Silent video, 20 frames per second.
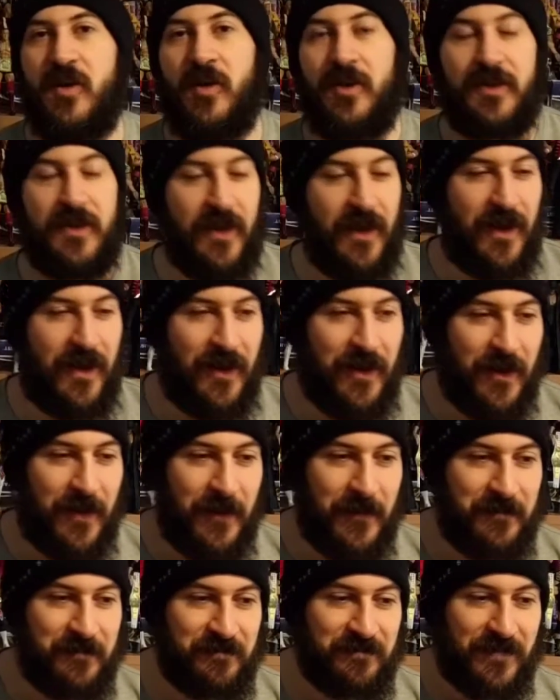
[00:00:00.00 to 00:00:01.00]
on.
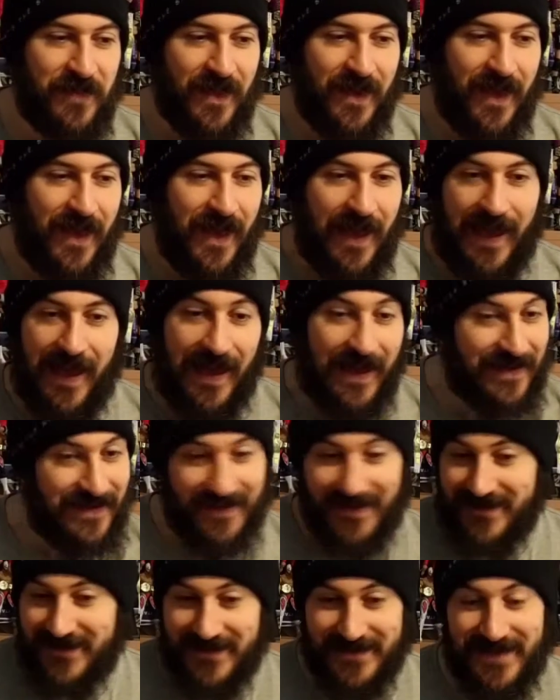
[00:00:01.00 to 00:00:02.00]
Um,
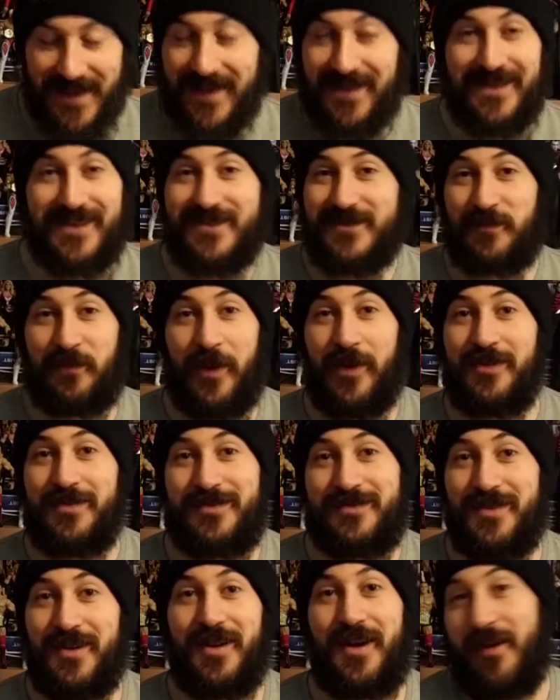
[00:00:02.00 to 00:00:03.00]
and as I said, as a
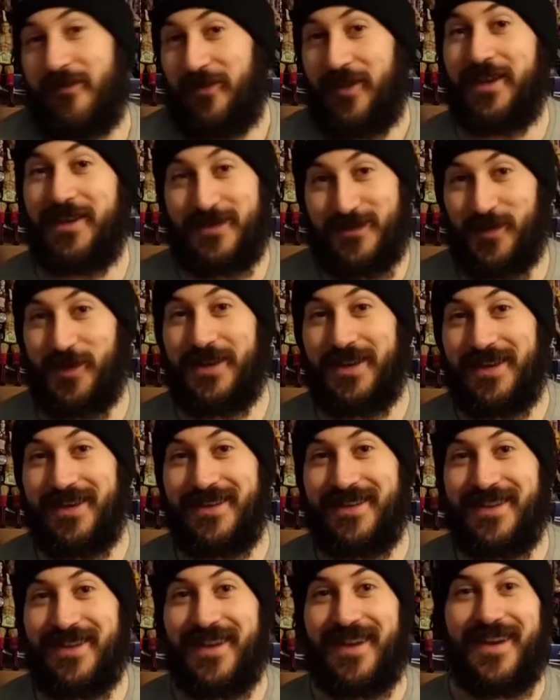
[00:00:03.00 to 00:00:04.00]
poster, I think it's
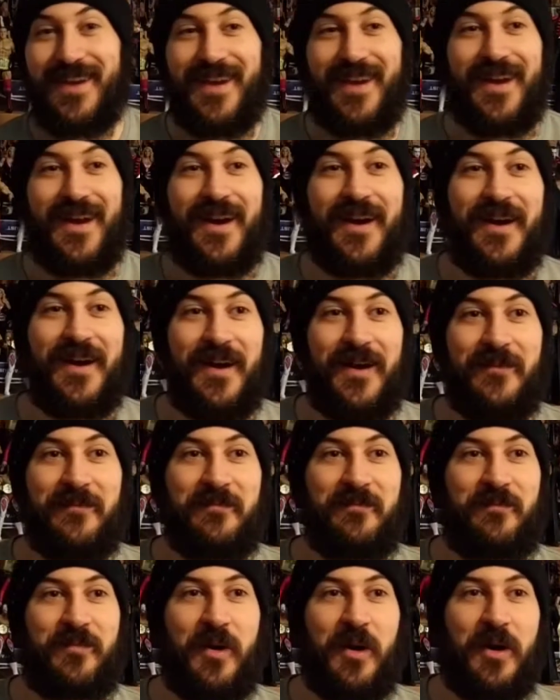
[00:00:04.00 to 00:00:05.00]
wicked,
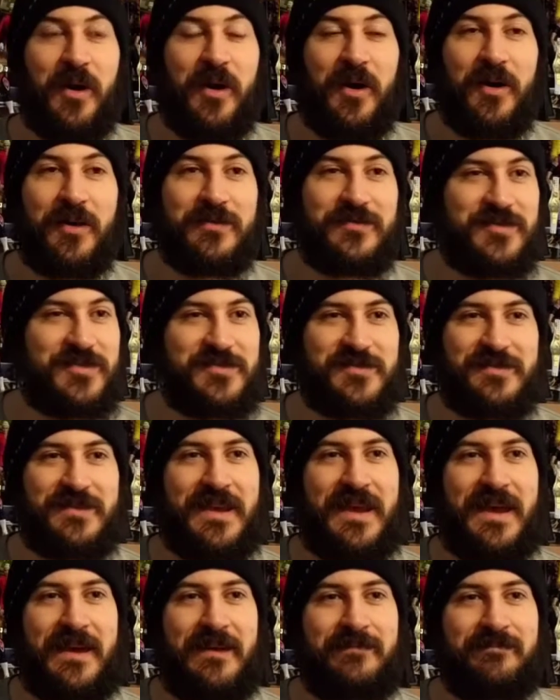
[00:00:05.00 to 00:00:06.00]
um, but just
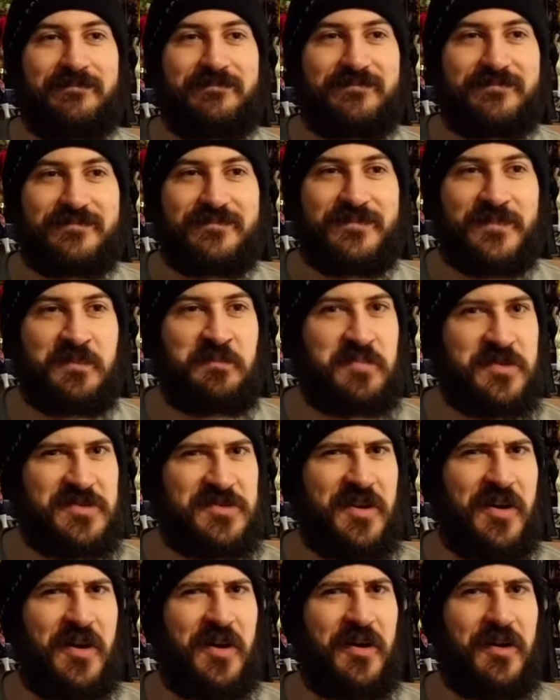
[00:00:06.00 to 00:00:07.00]
yeah,
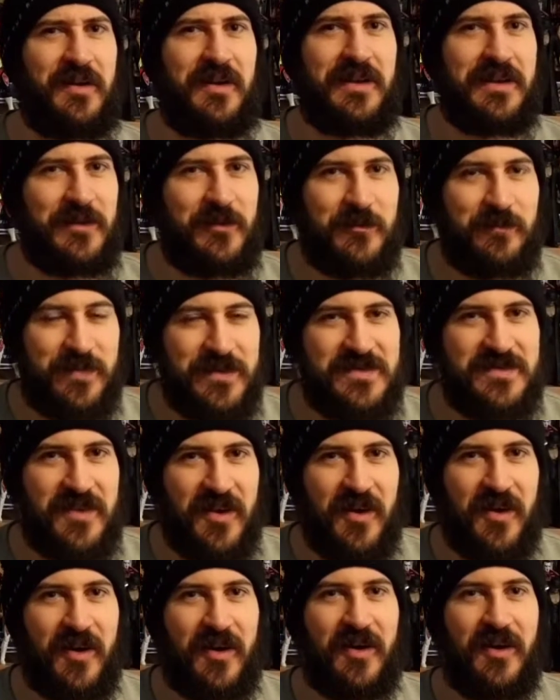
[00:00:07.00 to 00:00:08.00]
bizarre, a little
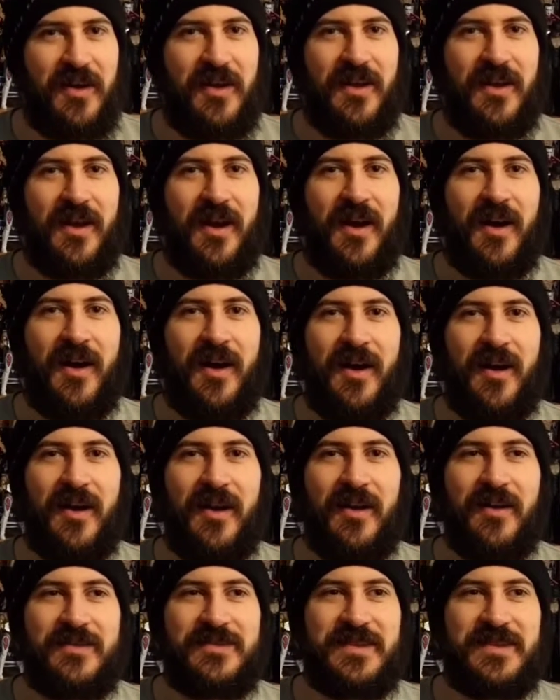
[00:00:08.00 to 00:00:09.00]
bizarre
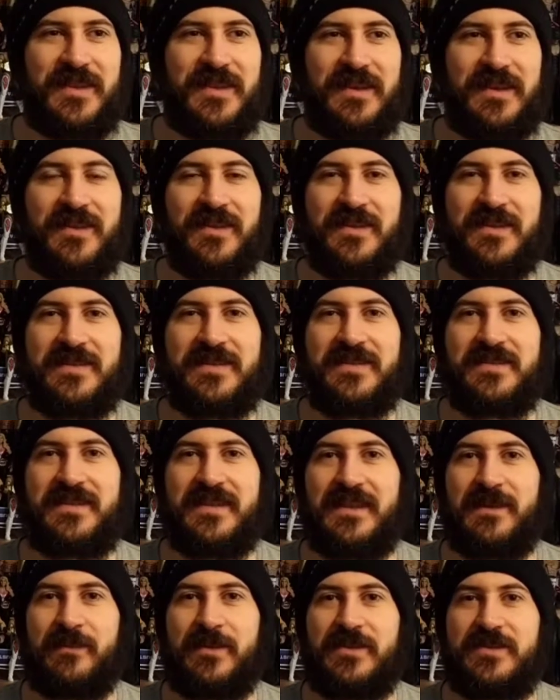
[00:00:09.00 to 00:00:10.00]
uh, to think that this is
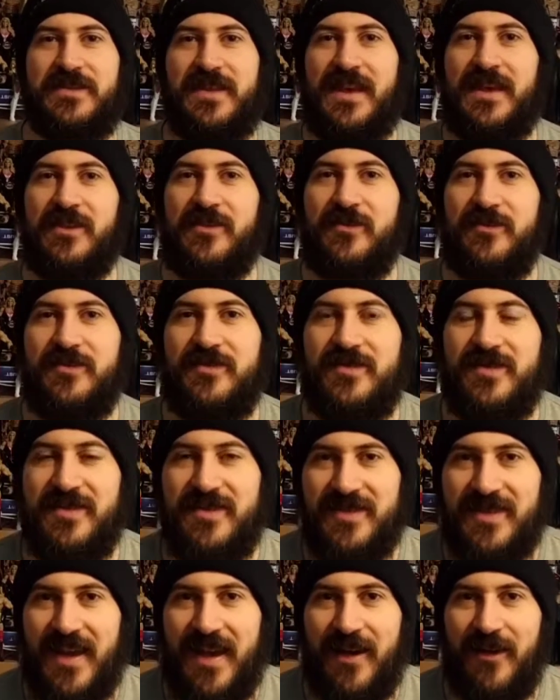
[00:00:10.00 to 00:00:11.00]
the image they used to
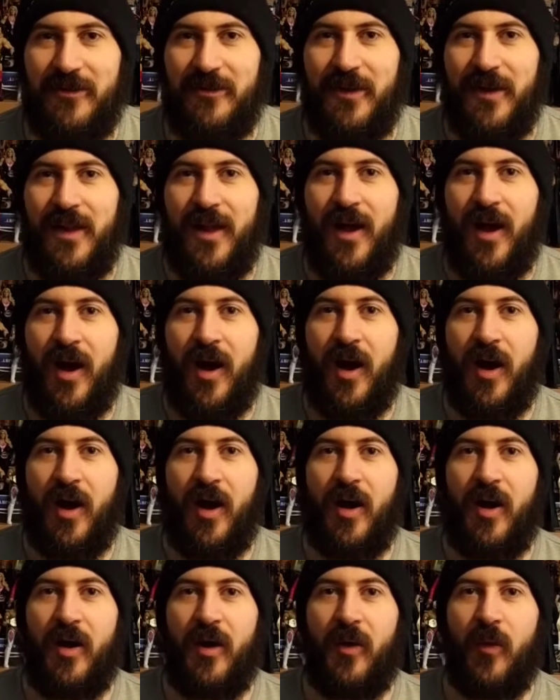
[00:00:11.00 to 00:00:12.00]
sell
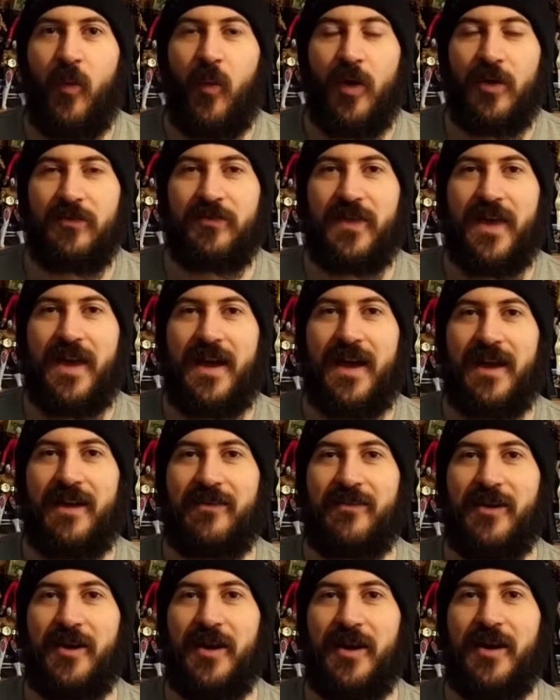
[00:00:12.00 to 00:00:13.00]
uh, one of
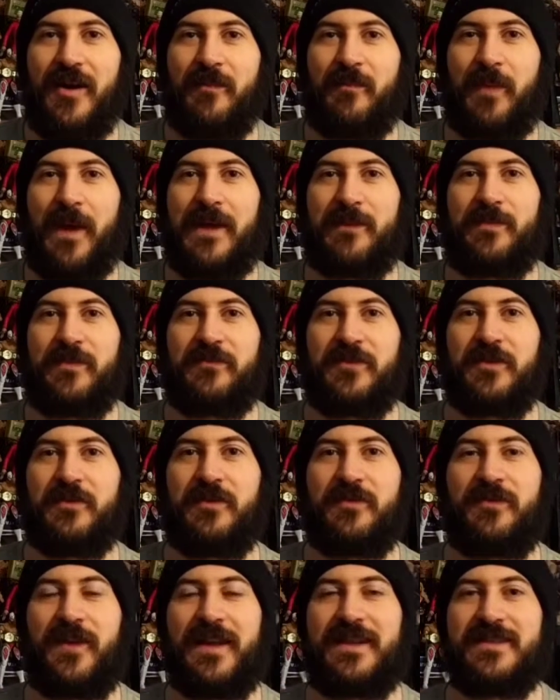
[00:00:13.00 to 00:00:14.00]
their uh, pay per view
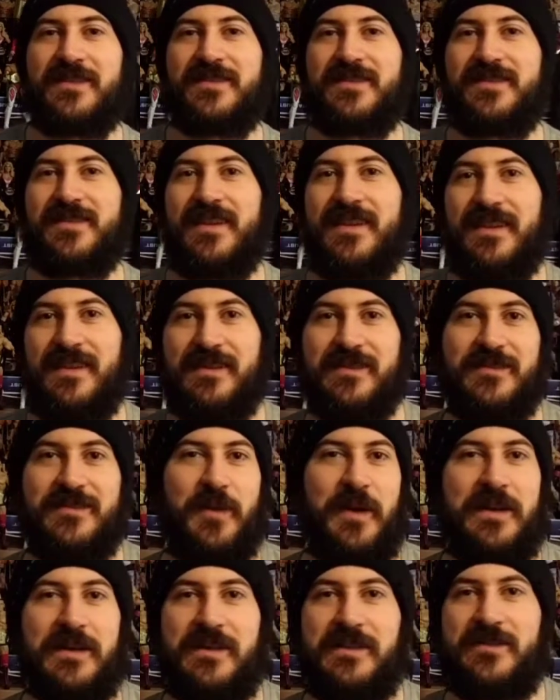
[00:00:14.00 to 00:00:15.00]
events in
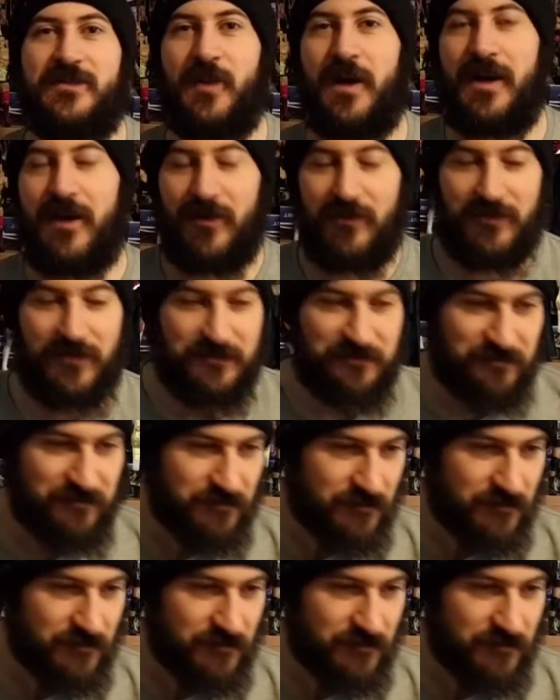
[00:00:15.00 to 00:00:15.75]
2012,